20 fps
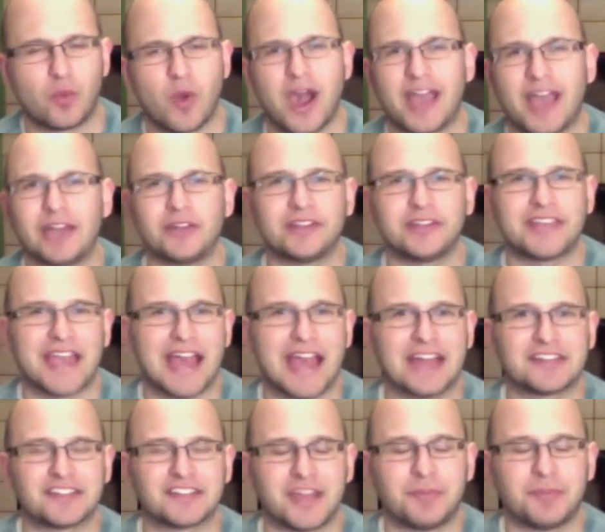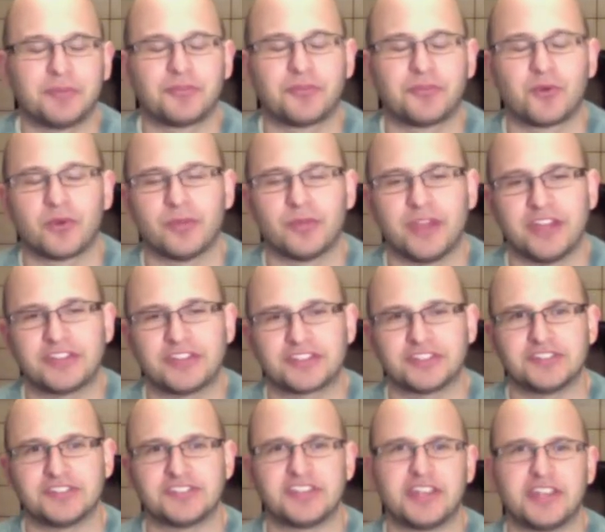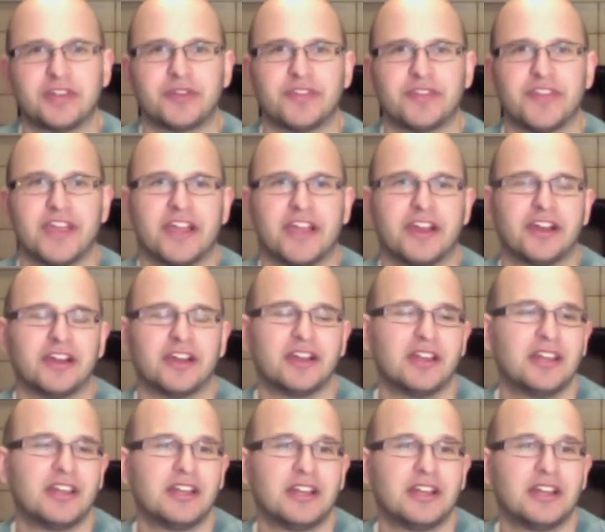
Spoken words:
wildcat type of formations here and there.